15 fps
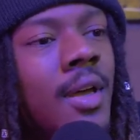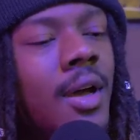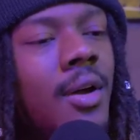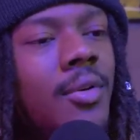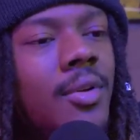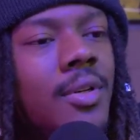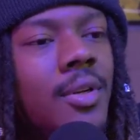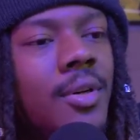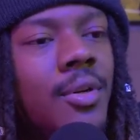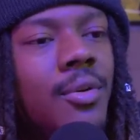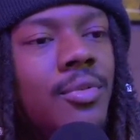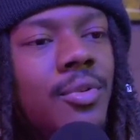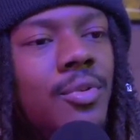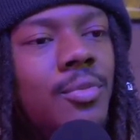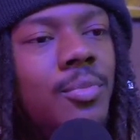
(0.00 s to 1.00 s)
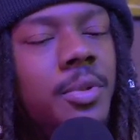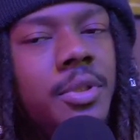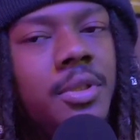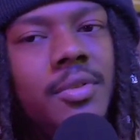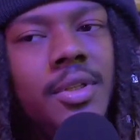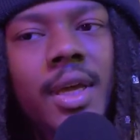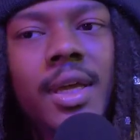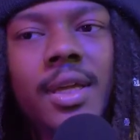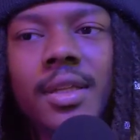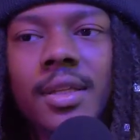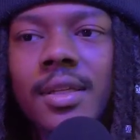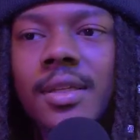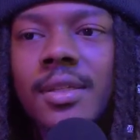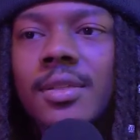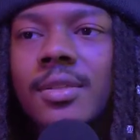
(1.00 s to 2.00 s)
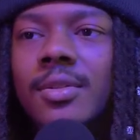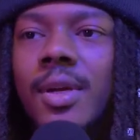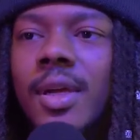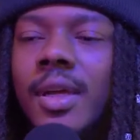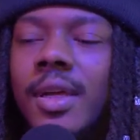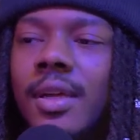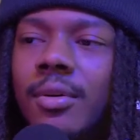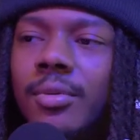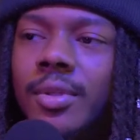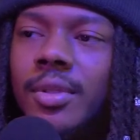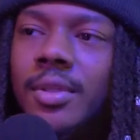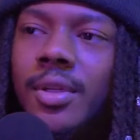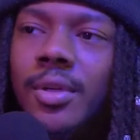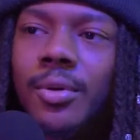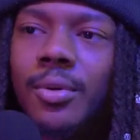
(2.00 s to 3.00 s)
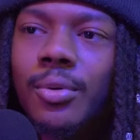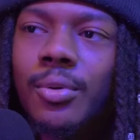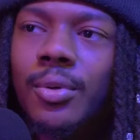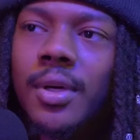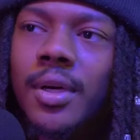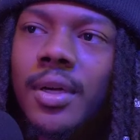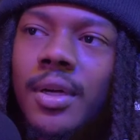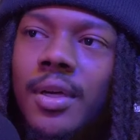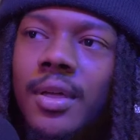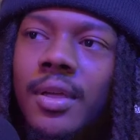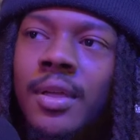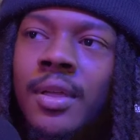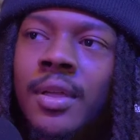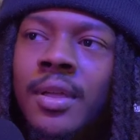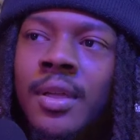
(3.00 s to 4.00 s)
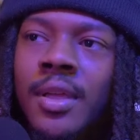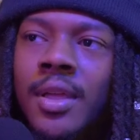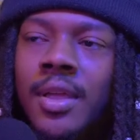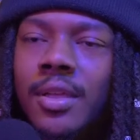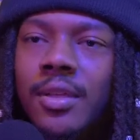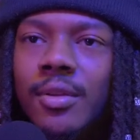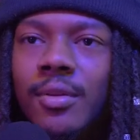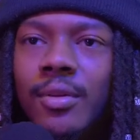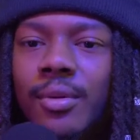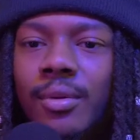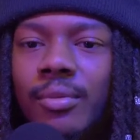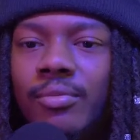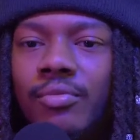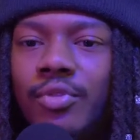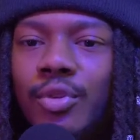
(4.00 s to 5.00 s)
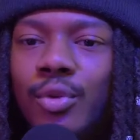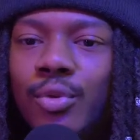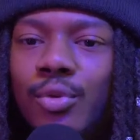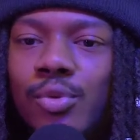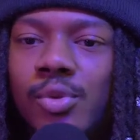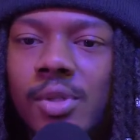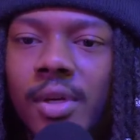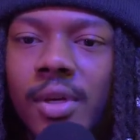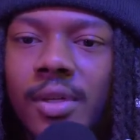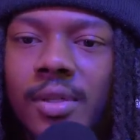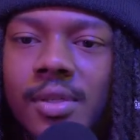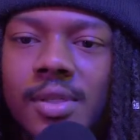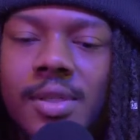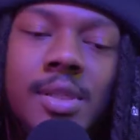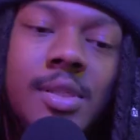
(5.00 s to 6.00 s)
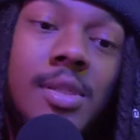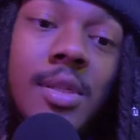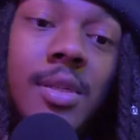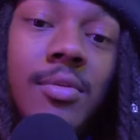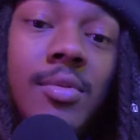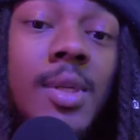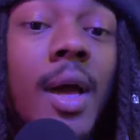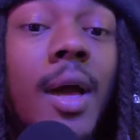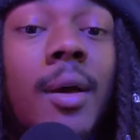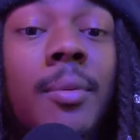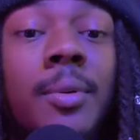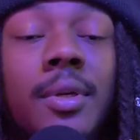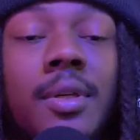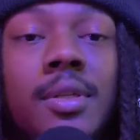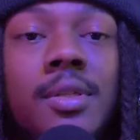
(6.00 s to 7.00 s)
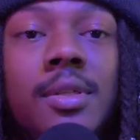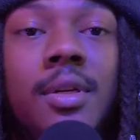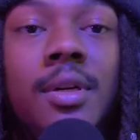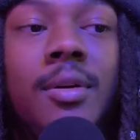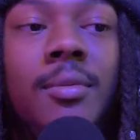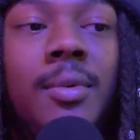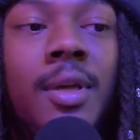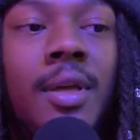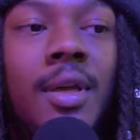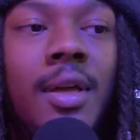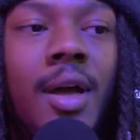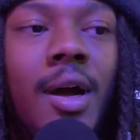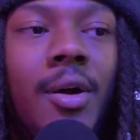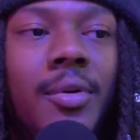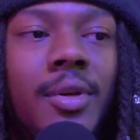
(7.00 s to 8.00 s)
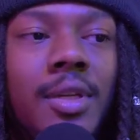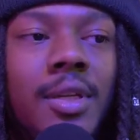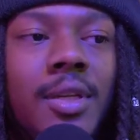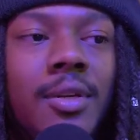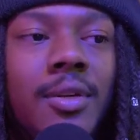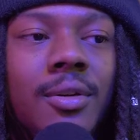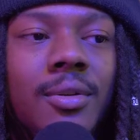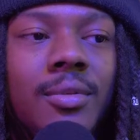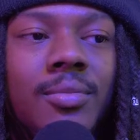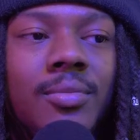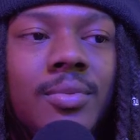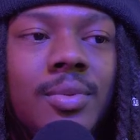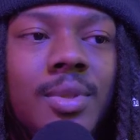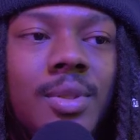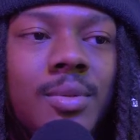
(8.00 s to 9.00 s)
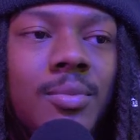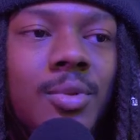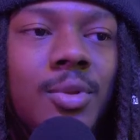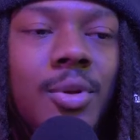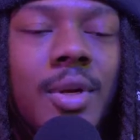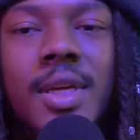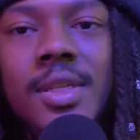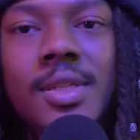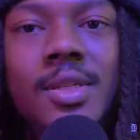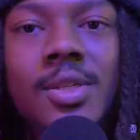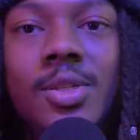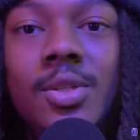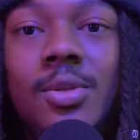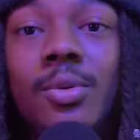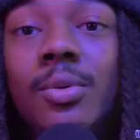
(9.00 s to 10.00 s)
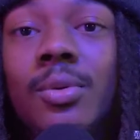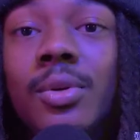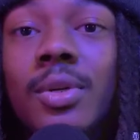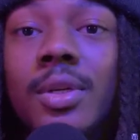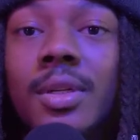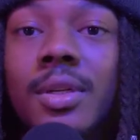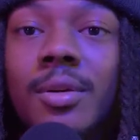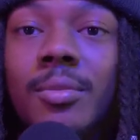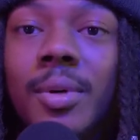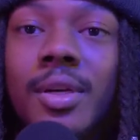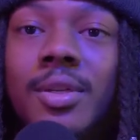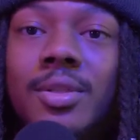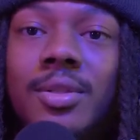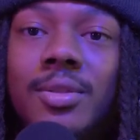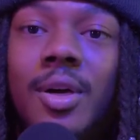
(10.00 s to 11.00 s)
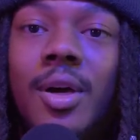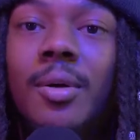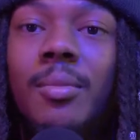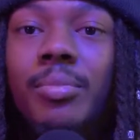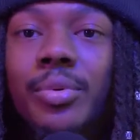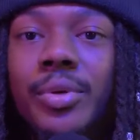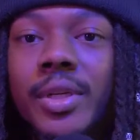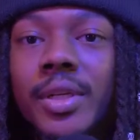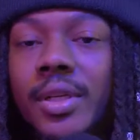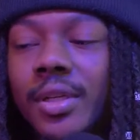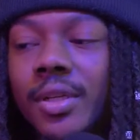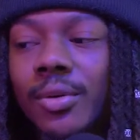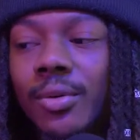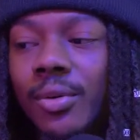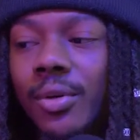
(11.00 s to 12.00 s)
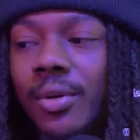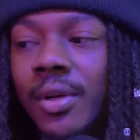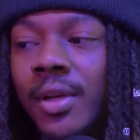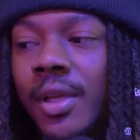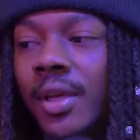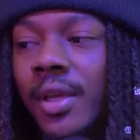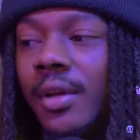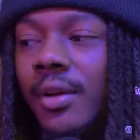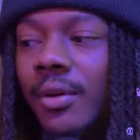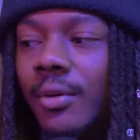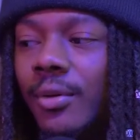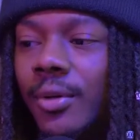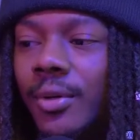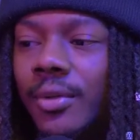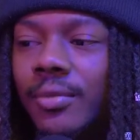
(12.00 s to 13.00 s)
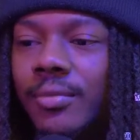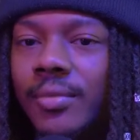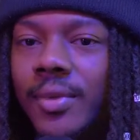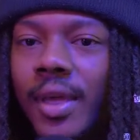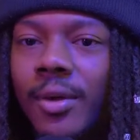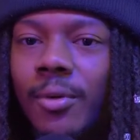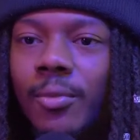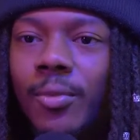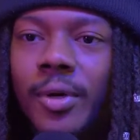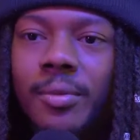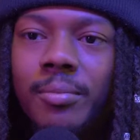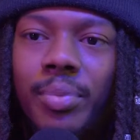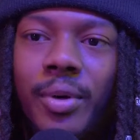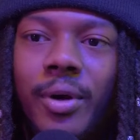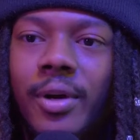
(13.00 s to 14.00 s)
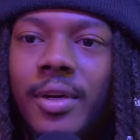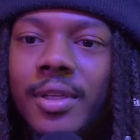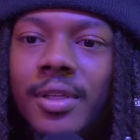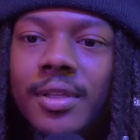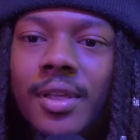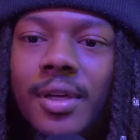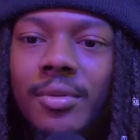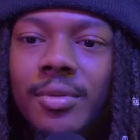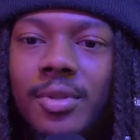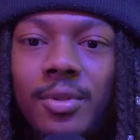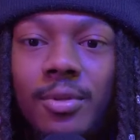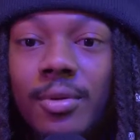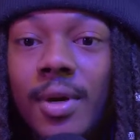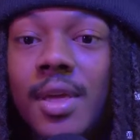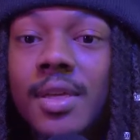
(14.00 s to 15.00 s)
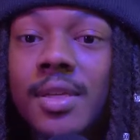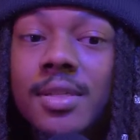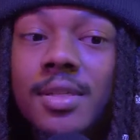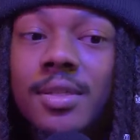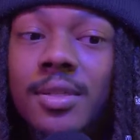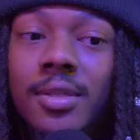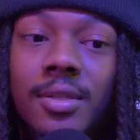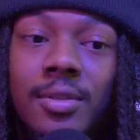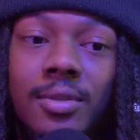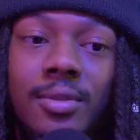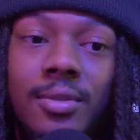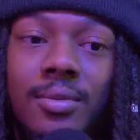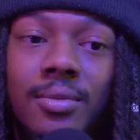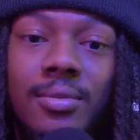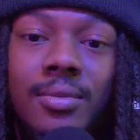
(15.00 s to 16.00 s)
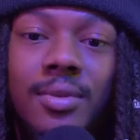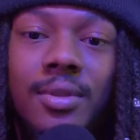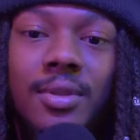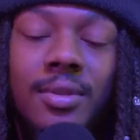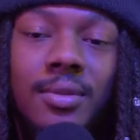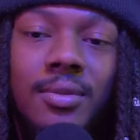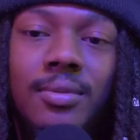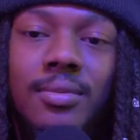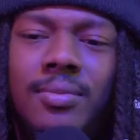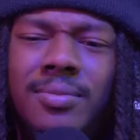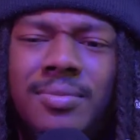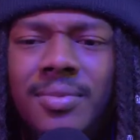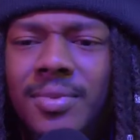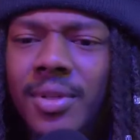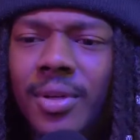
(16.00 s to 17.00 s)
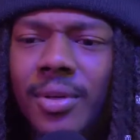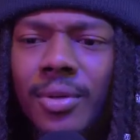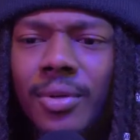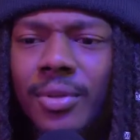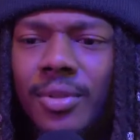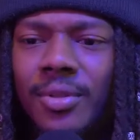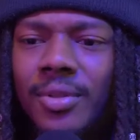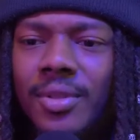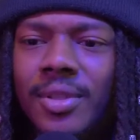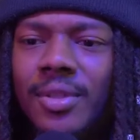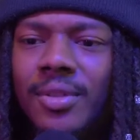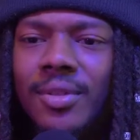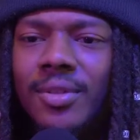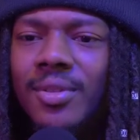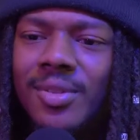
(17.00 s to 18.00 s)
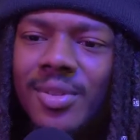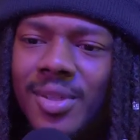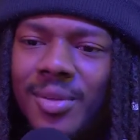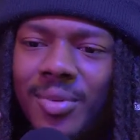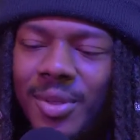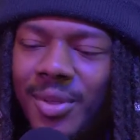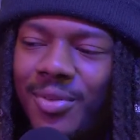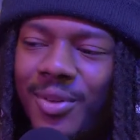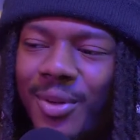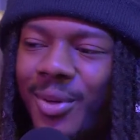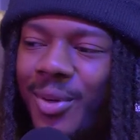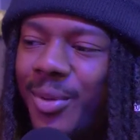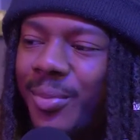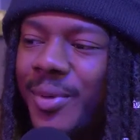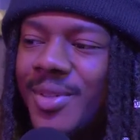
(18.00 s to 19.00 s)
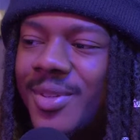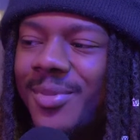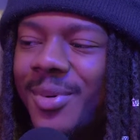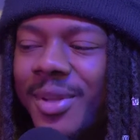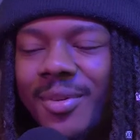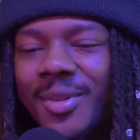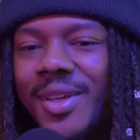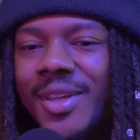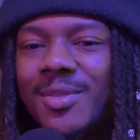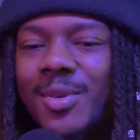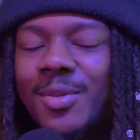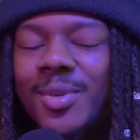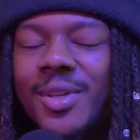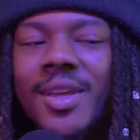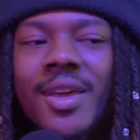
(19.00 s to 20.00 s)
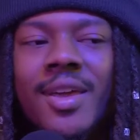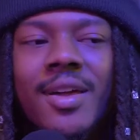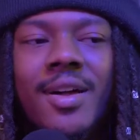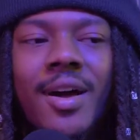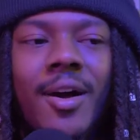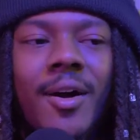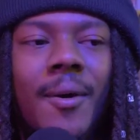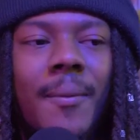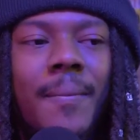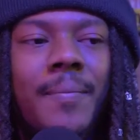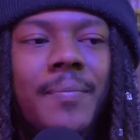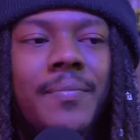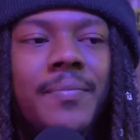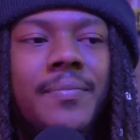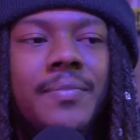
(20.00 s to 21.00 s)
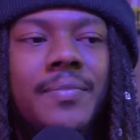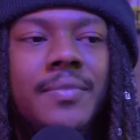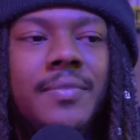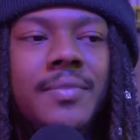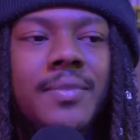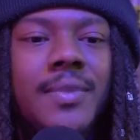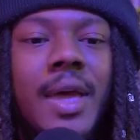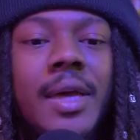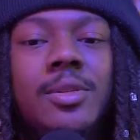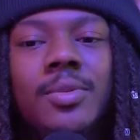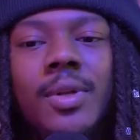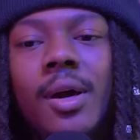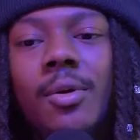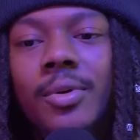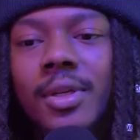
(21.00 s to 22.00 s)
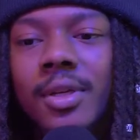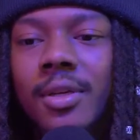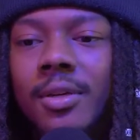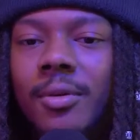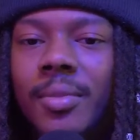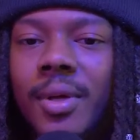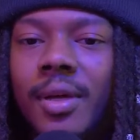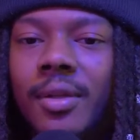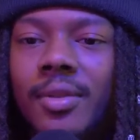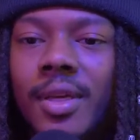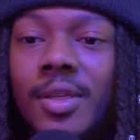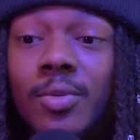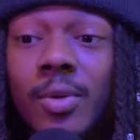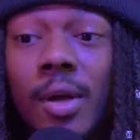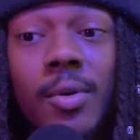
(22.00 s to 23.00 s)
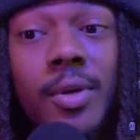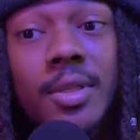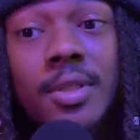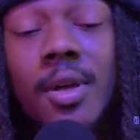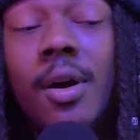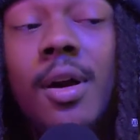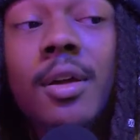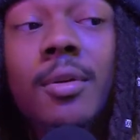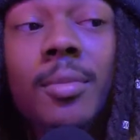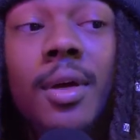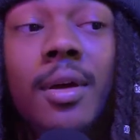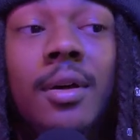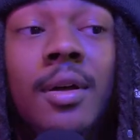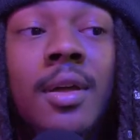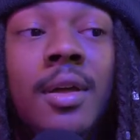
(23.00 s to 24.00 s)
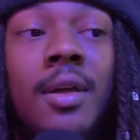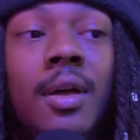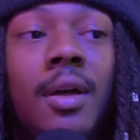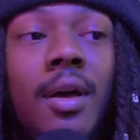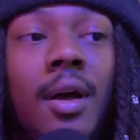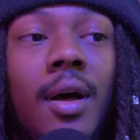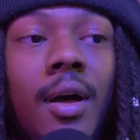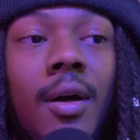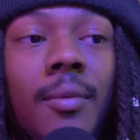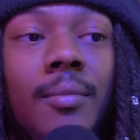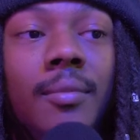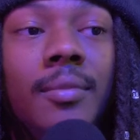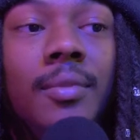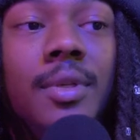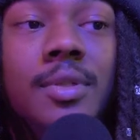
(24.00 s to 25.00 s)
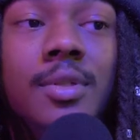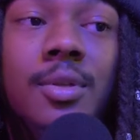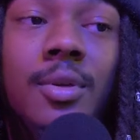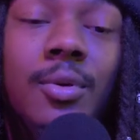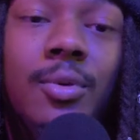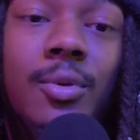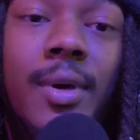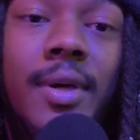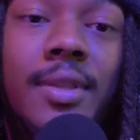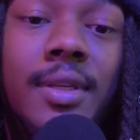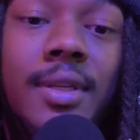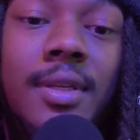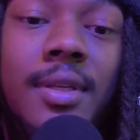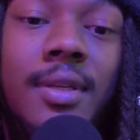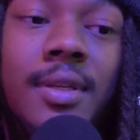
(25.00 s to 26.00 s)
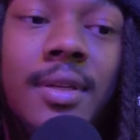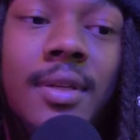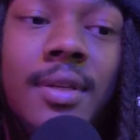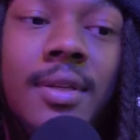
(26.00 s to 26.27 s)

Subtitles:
wanna know if you believe in aliens, right? I wanna know your views on sensitive topics. I want to hear some crazy story about your upbringing, or that one party that was crazy in your earlier years or something. If you're an older person, whatever the case may be, that's what I want to hear about. That's what I want to talk about. And so I think